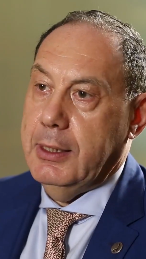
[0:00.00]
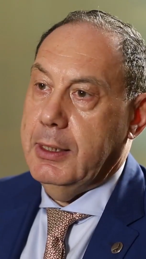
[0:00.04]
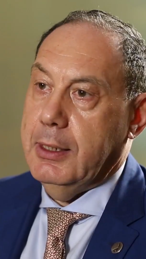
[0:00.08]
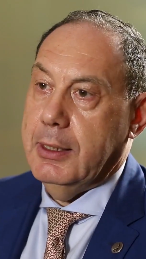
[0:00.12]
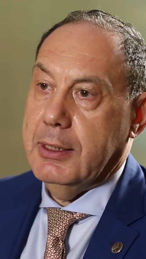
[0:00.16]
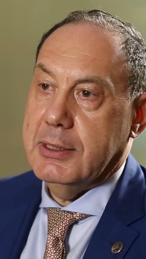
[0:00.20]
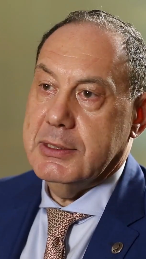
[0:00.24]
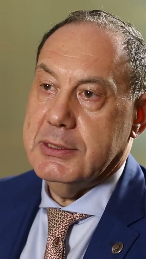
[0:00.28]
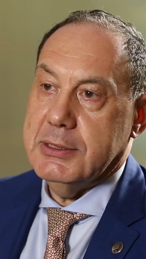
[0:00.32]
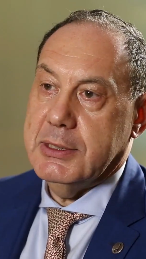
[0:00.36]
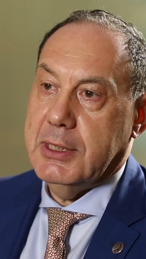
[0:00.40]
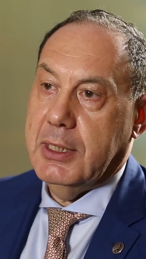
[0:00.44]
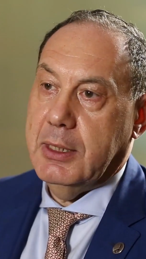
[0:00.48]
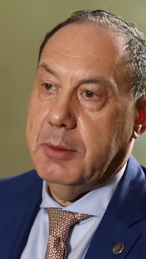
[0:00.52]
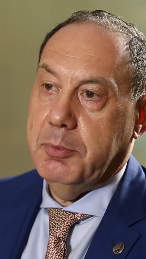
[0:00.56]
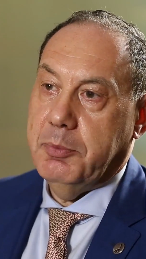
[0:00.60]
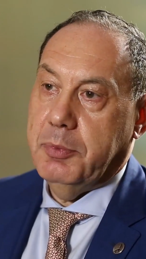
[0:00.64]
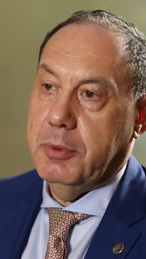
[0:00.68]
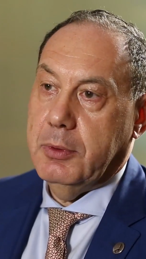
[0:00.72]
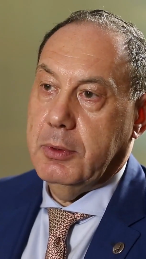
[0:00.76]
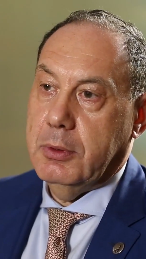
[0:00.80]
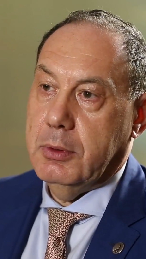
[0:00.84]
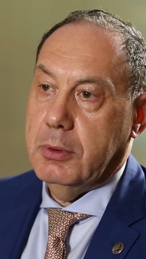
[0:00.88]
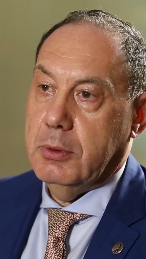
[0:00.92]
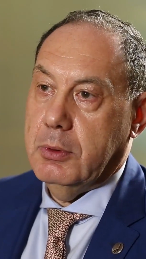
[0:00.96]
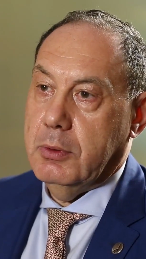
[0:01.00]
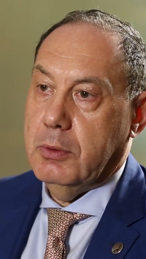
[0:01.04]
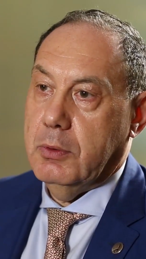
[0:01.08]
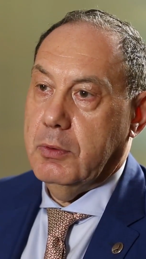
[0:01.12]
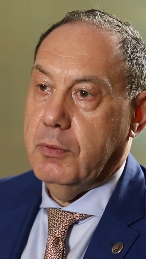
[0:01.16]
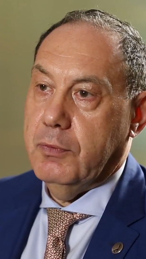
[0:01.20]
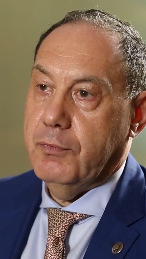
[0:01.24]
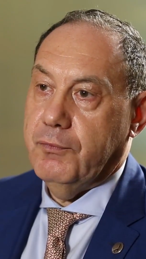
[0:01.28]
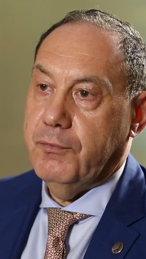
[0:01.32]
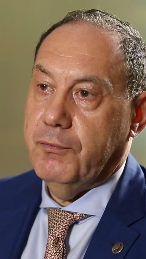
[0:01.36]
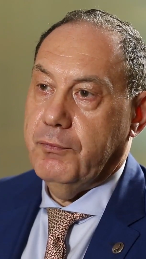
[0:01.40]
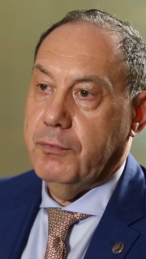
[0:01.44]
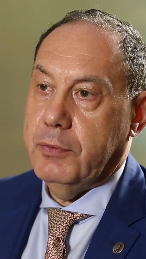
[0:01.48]
example
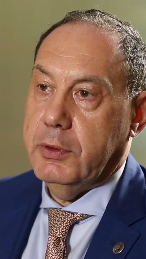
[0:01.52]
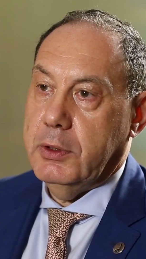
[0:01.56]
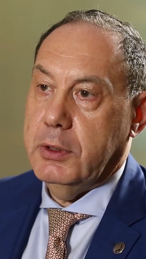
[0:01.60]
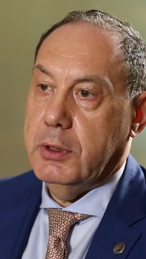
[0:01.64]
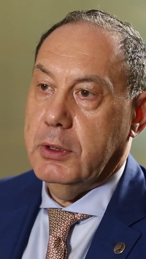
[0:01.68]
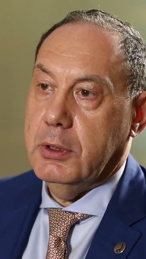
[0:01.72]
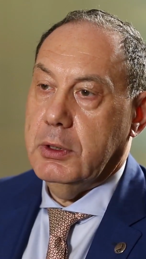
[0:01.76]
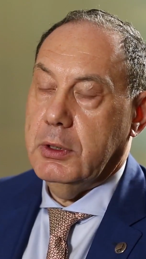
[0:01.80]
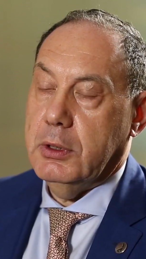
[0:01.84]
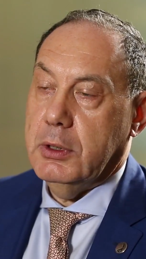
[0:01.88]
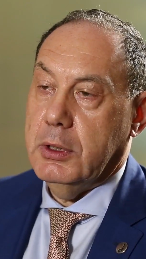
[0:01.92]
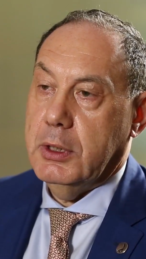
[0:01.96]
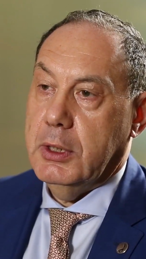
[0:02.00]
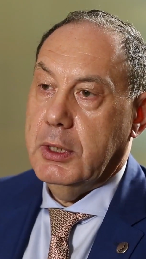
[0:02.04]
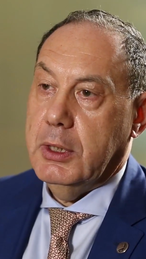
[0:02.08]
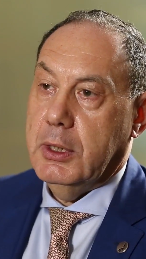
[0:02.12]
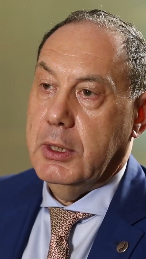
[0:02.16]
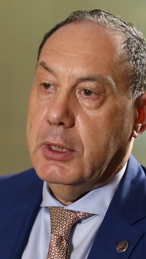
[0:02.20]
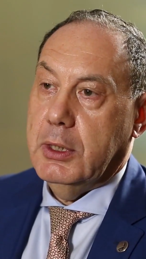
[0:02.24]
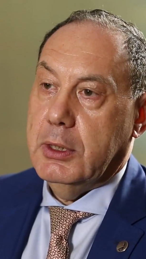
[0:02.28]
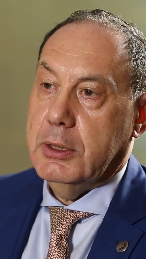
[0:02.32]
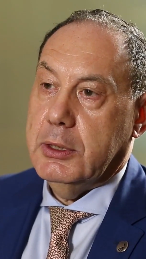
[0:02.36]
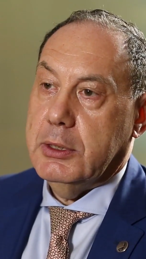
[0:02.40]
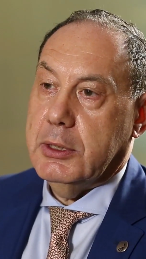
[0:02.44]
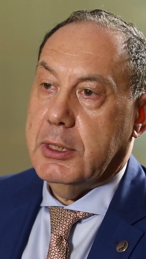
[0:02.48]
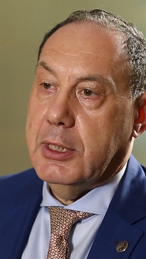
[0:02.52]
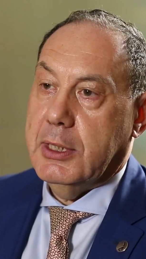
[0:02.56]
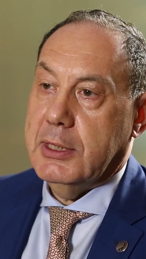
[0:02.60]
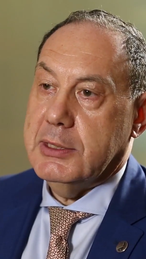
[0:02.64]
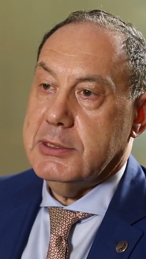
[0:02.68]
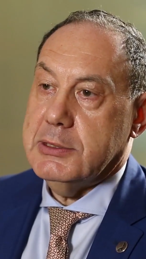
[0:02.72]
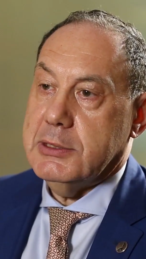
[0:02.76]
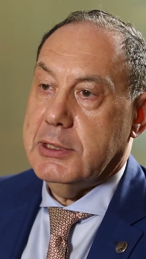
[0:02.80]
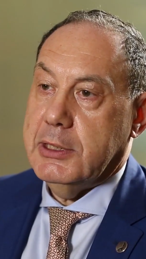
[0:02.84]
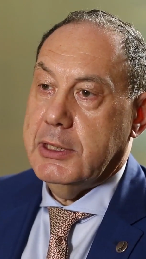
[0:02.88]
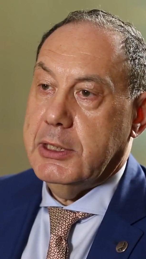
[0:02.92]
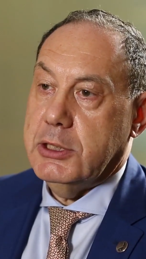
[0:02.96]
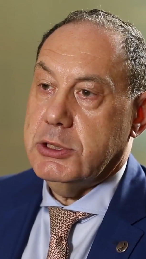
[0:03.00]
of real
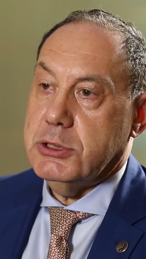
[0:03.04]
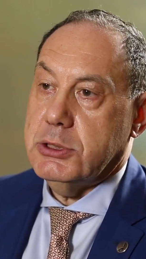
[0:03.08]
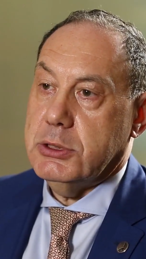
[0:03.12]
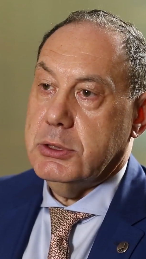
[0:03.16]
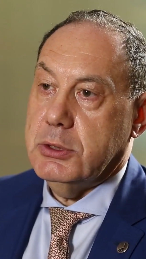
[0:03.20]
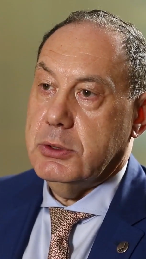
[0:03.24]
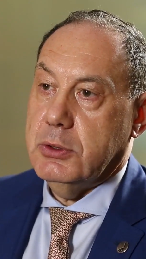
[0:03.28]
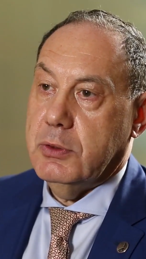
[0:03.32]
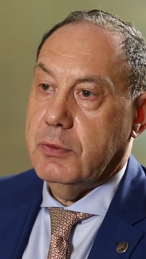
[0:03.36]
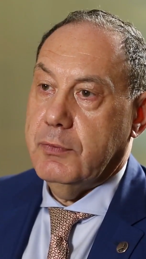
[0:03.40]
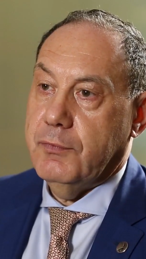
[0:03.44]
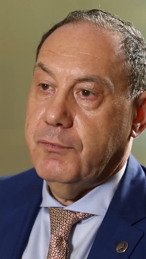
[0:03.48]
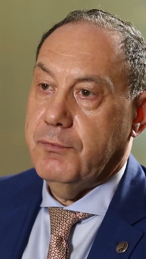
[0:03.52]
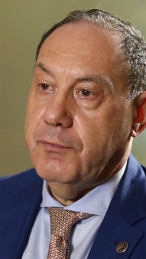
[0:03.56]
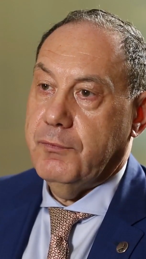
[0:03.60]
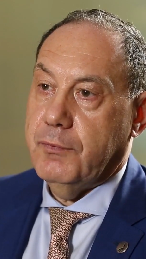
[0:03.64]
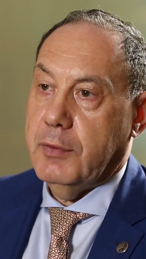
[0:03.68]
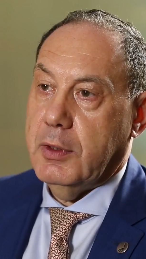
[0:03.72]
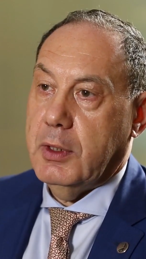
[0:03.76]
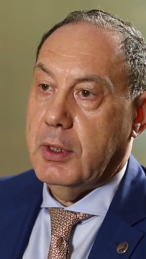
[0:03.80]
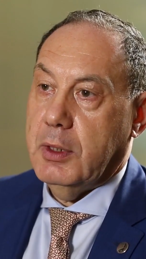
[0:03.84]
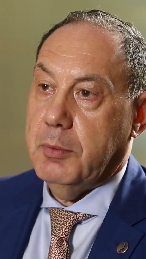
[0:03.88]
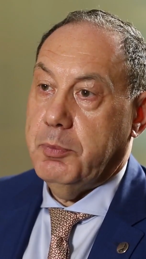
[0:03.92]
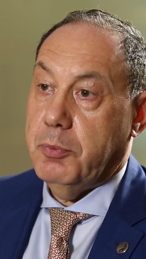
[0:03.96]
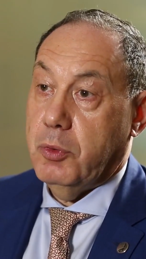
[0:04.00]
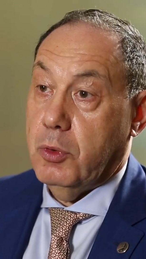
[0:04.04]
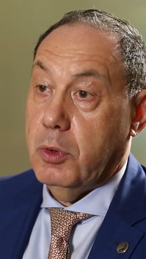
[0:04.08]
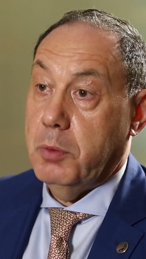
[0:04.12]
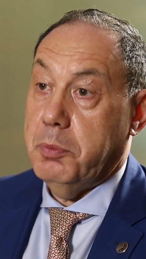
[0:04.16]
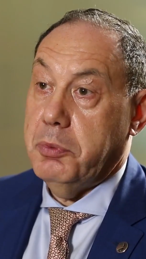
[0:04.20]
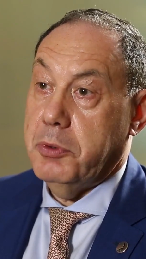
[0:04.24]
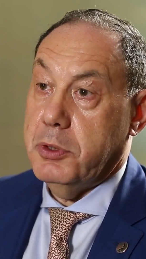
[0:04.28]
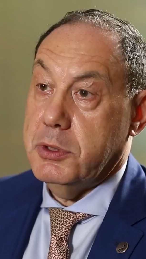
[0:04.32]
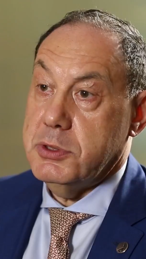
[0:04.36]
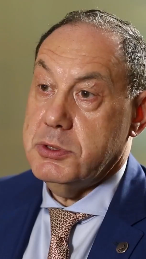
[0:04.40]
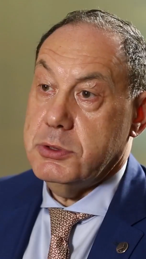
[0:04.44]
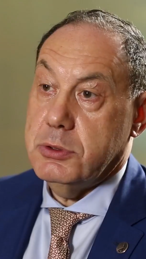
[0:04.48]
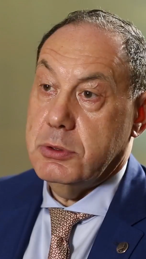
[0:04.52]
translation of proper
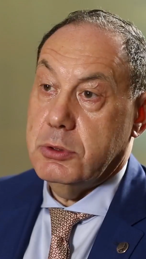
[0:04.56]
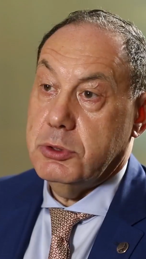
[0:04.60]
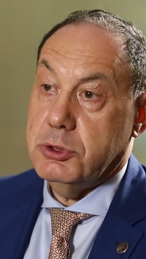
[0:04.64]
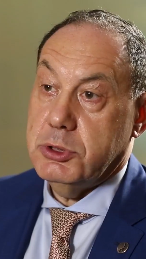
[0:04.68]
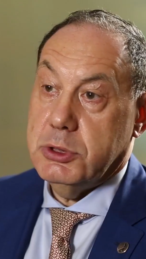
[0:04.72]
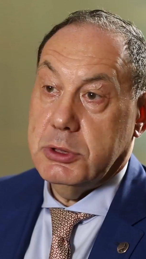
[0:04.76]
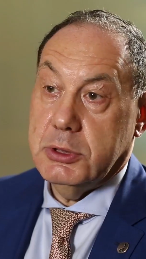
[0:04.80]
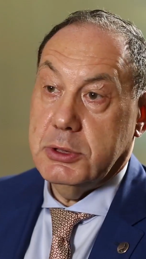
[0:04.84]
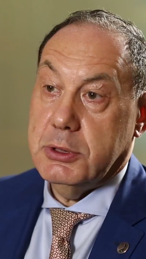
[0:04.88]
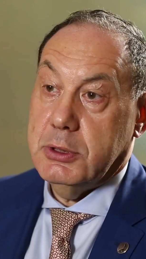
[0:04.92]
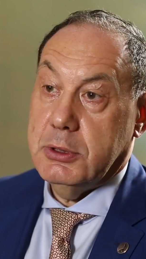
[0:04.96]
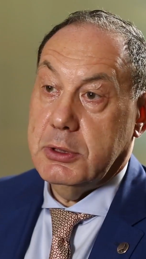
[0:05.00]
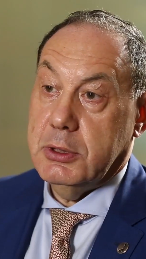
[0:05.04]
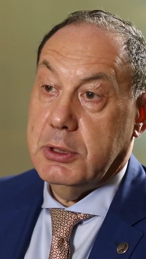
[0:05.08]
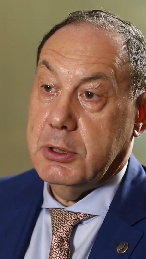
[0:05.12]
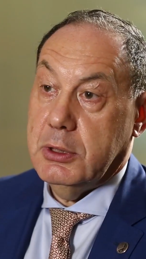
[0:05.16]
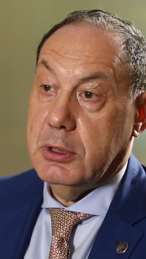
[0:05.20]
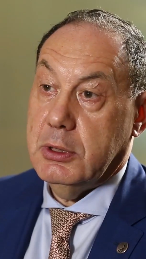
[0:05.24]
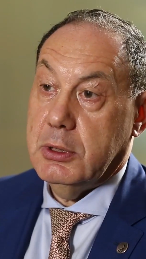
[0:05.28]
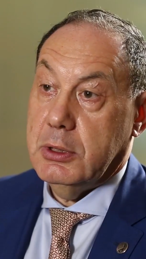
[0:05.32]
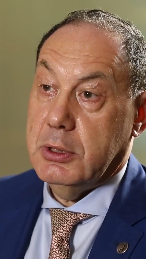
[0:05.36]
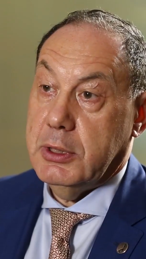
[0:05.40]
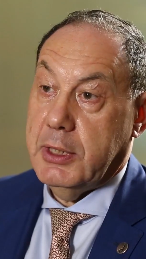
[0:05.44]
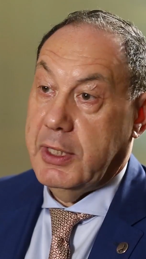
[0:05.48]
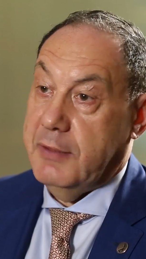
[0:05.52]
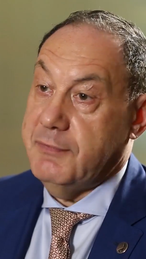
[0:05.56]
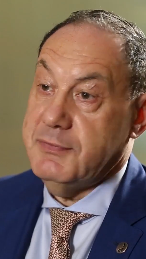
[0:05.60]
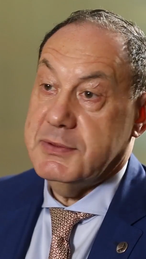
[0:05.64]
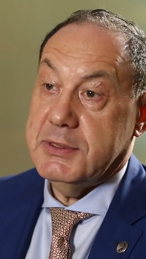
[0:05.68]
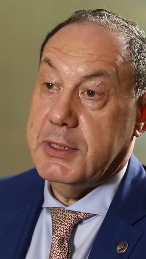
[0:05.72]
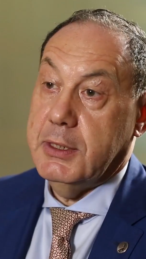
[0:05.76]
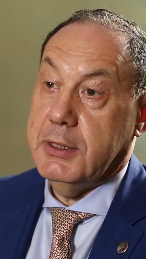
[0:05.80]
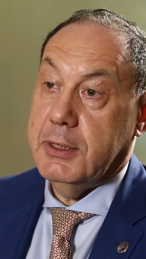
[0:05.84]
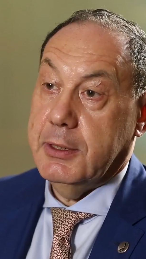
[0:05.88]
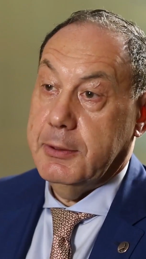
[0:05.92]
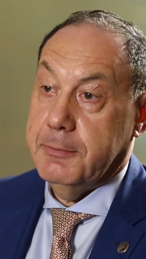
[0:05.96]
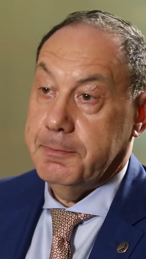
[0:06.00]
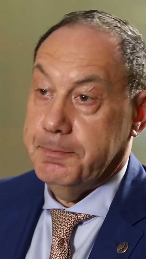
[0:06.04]
research into real life
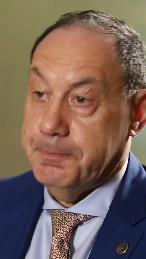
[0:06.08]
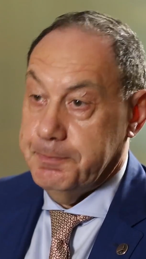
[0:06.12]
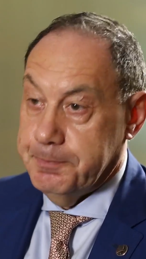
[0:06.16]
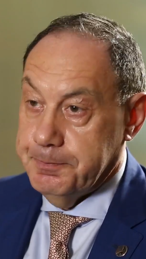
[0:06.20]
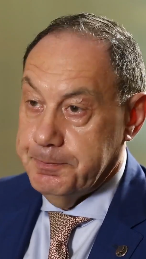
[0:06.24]
setting.